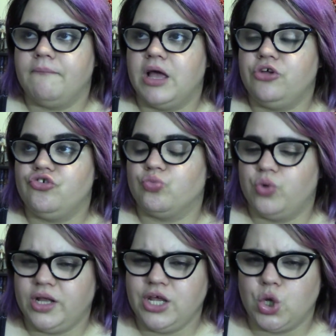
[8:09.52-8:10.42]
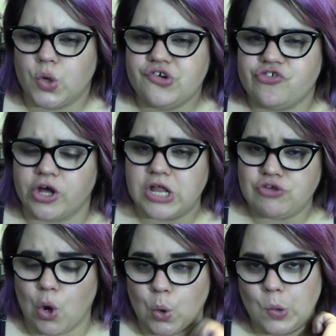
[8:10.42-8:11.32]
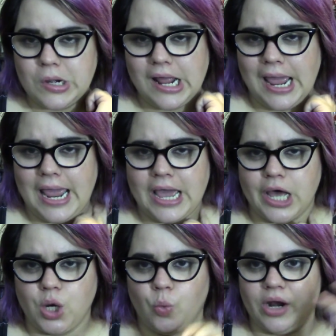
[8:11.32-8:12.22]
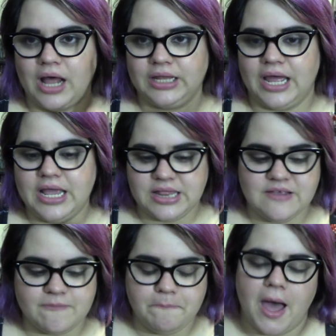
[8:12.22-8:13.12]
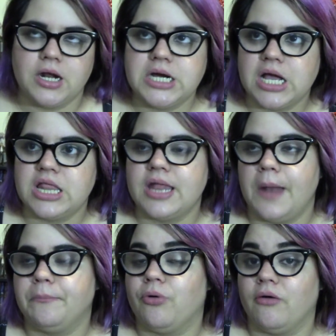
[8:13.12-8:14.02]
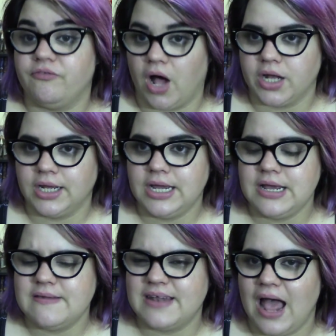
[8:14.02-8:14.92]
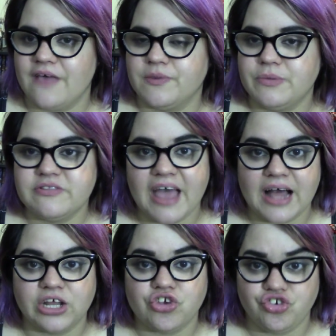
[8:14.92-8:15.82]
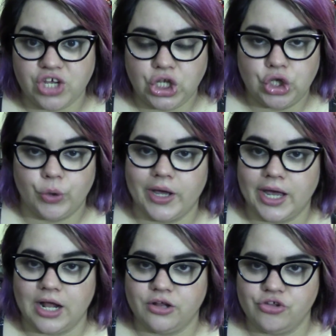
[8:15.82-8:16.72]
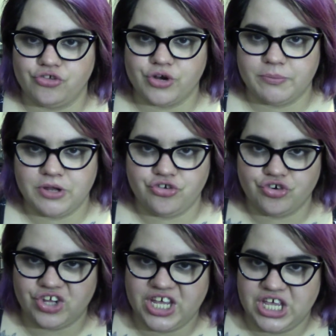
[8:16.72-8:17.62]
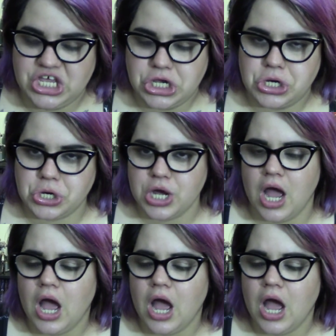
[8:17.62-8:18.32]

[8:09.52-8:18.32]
it looks really gorgeous on its own. And what I like this better than Pravana is it has a metallic sheen to it. And I'll insert a picture like here